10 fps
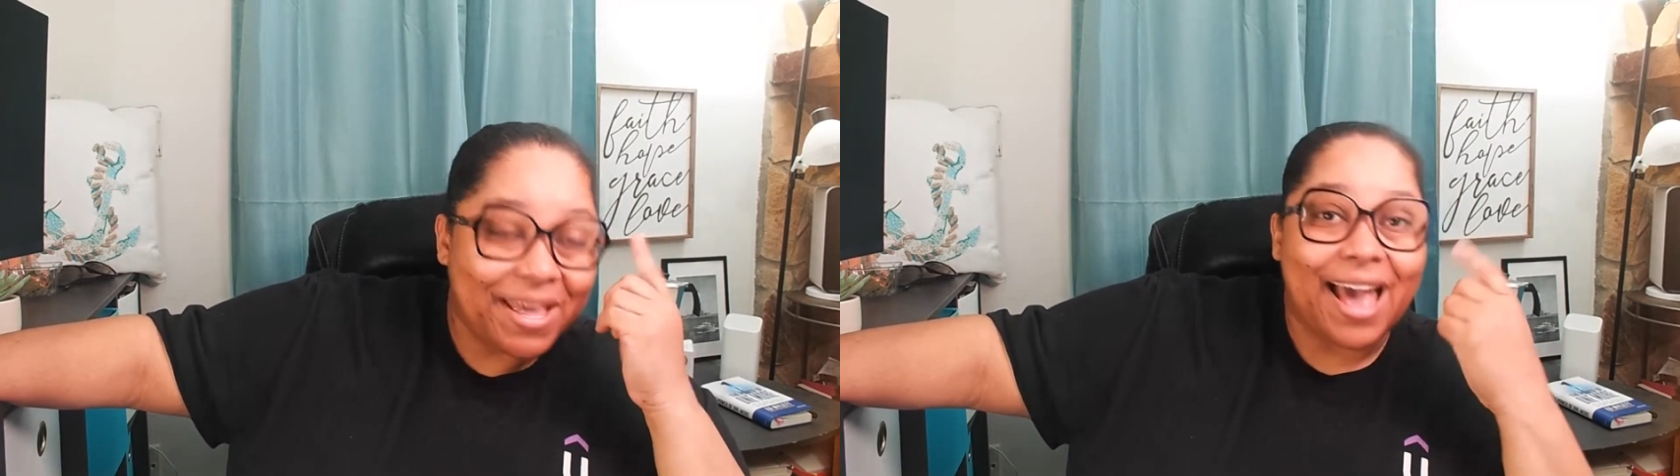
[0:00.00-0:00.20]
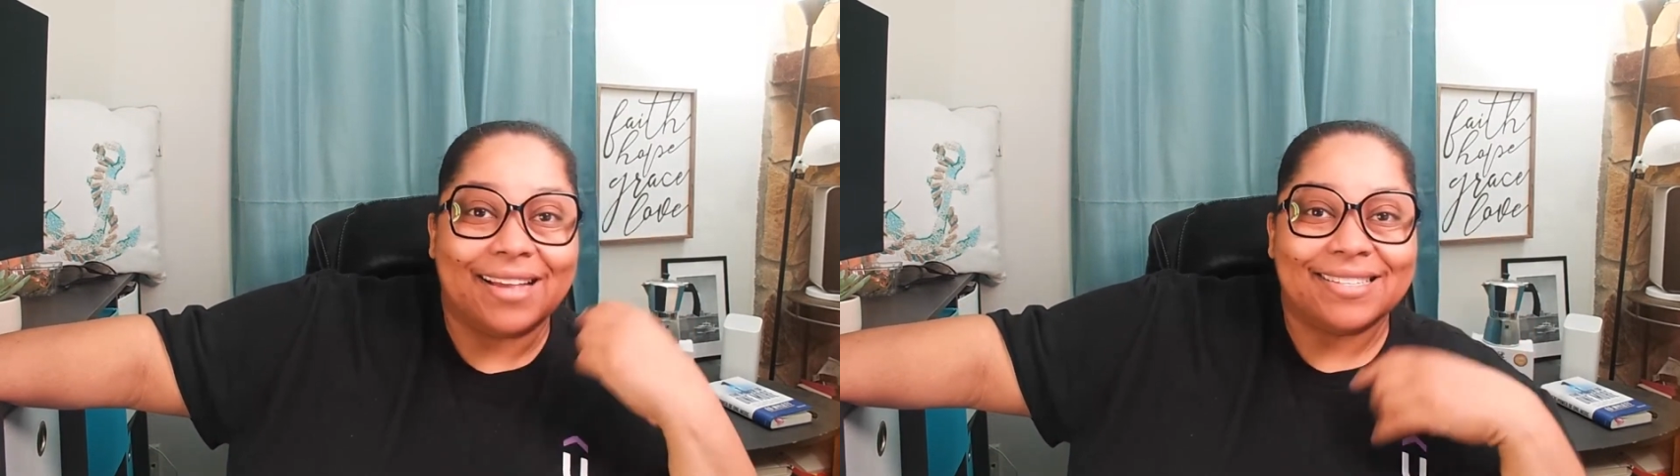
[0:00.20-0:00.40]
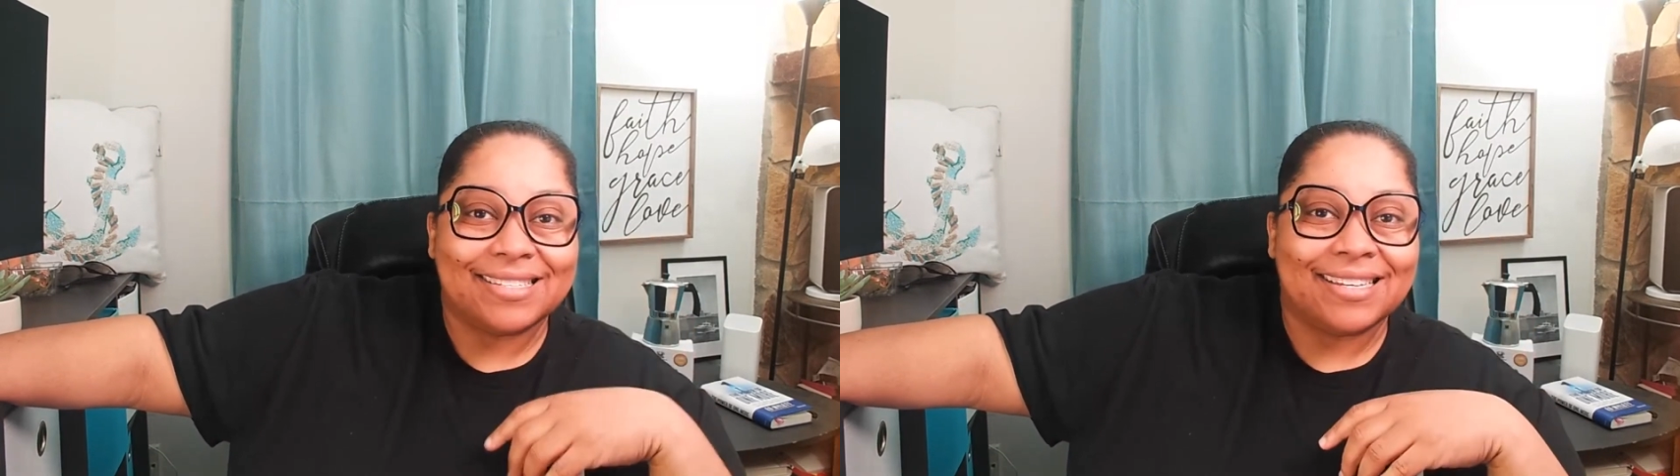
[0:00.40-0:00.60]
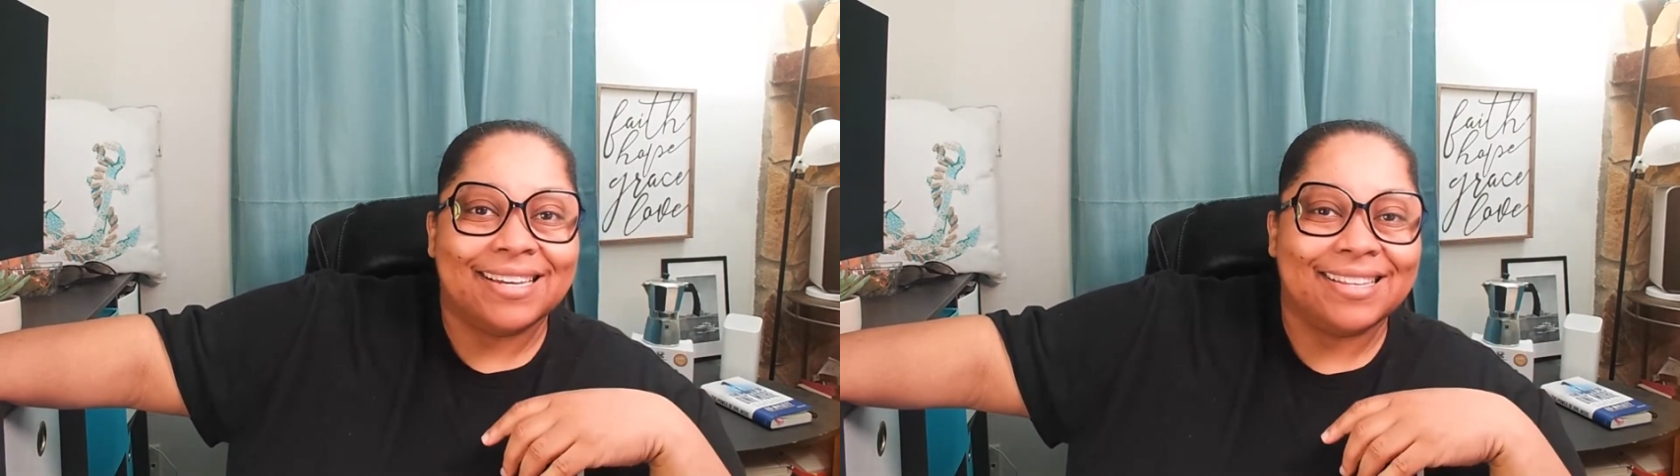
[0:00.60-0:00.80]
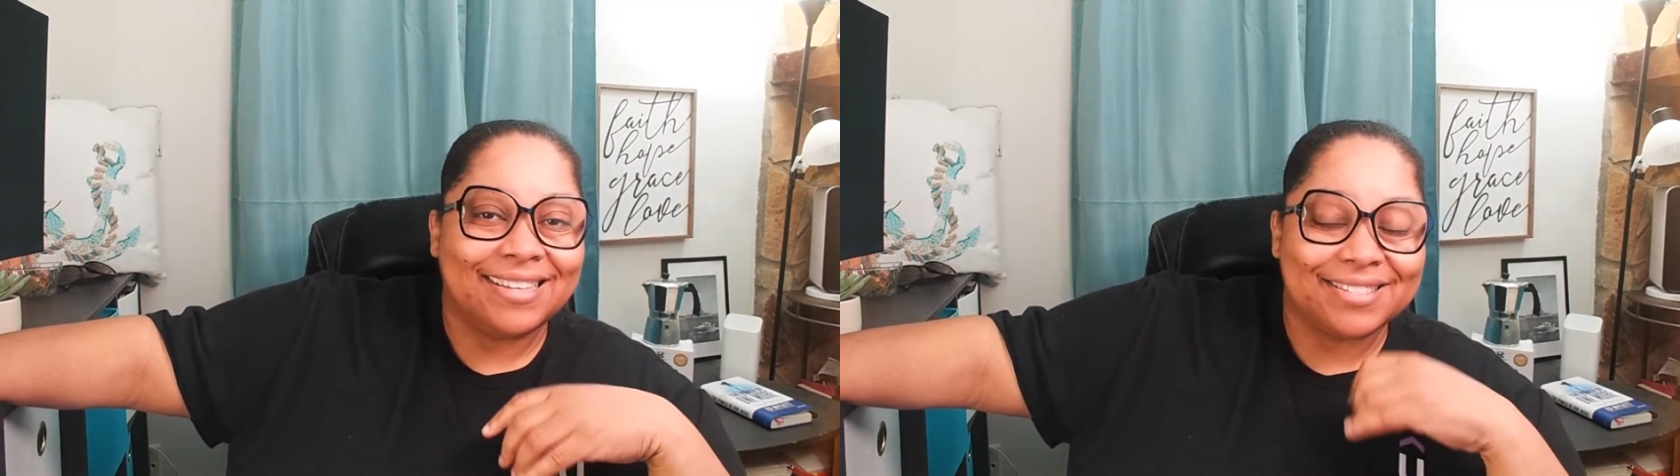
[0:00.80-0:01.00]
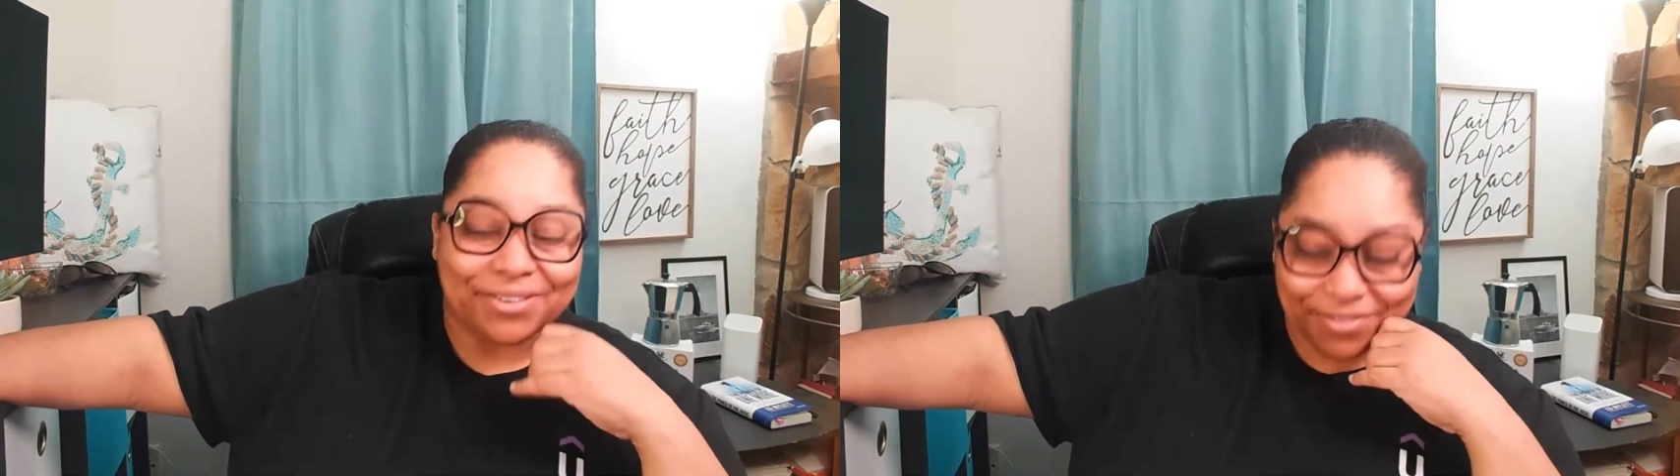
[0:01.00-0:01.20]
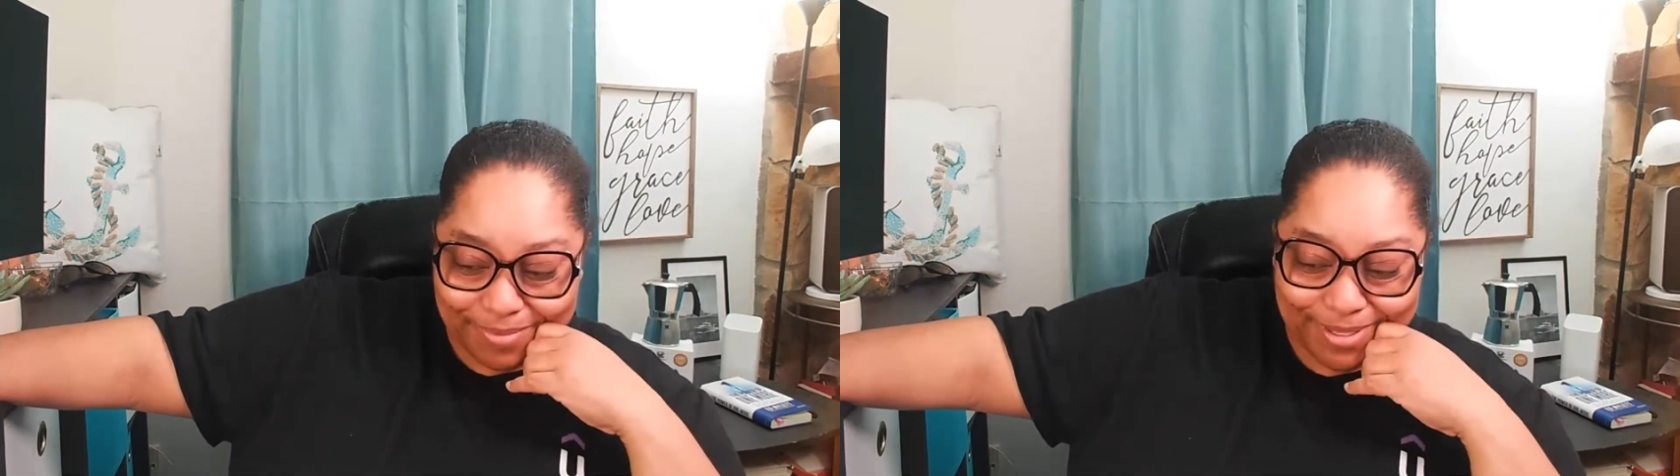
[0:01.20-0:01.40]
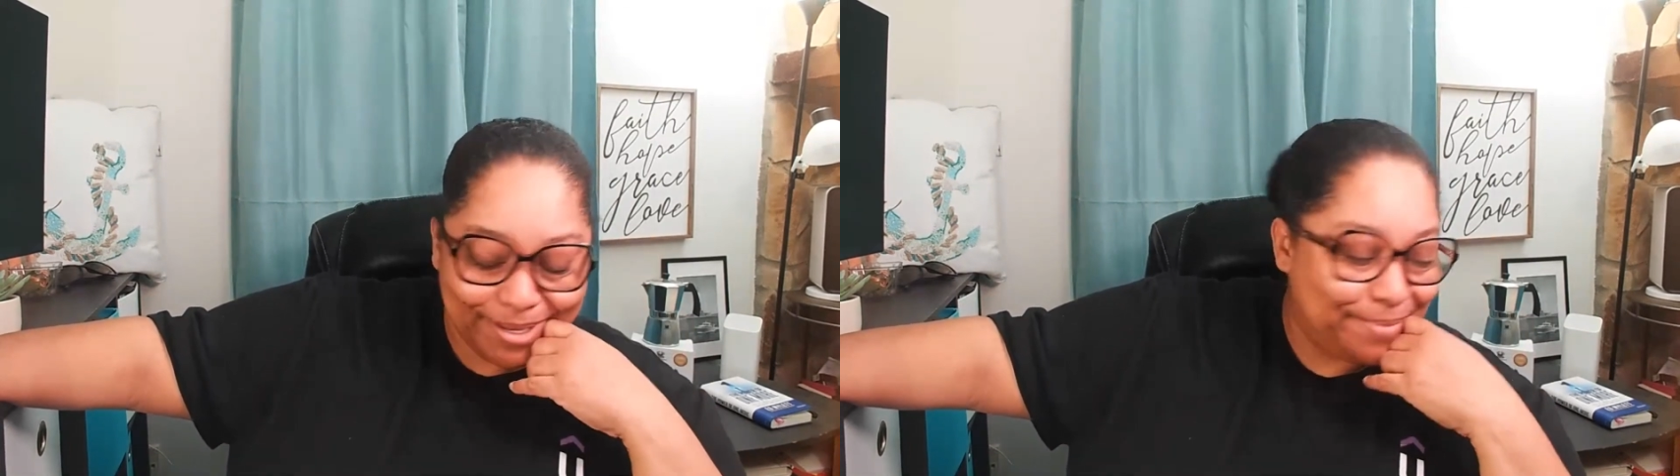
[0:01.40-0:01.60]
Yes, these are from
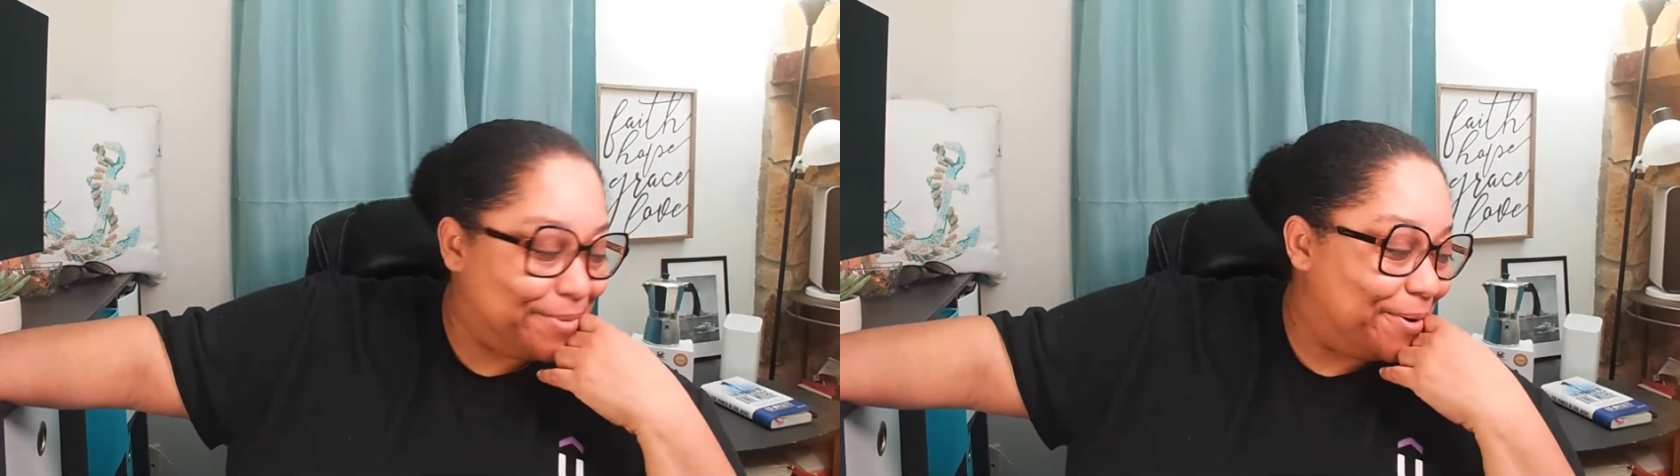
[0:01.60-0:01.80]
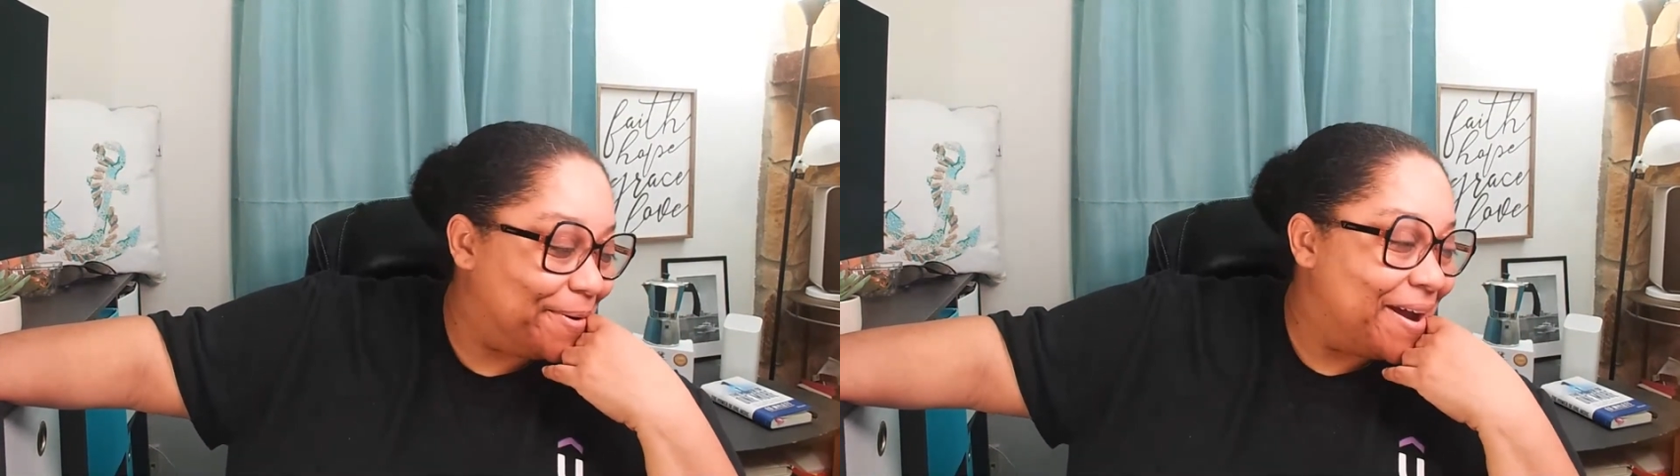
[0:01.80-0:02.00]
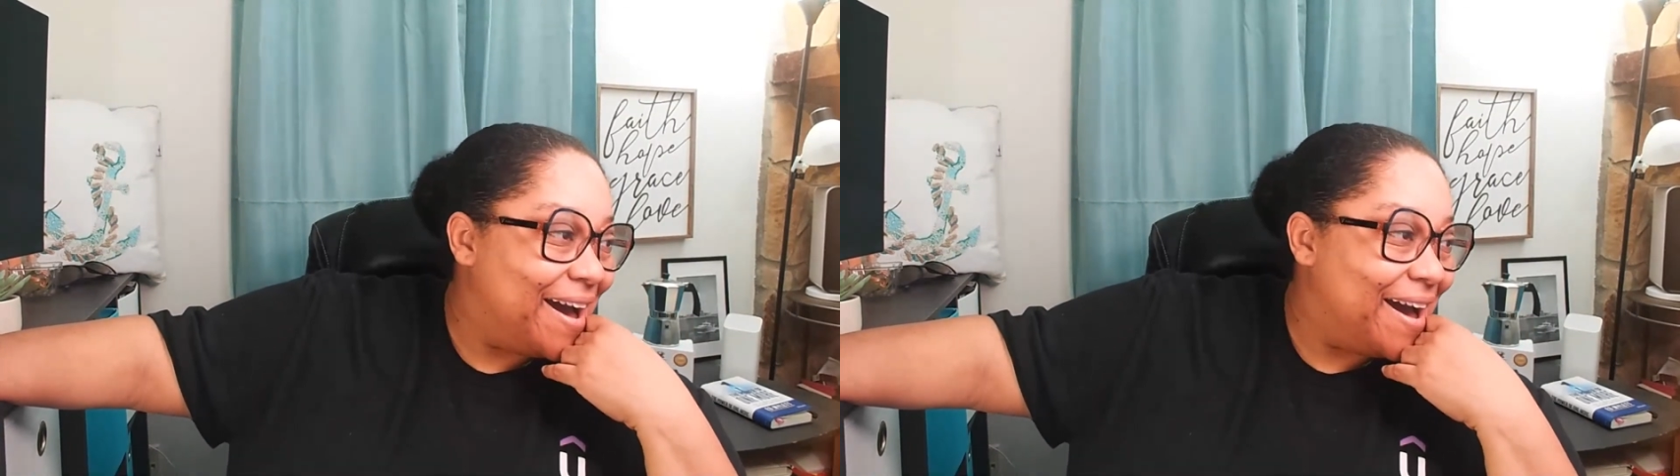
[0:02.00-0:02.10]
TEMU.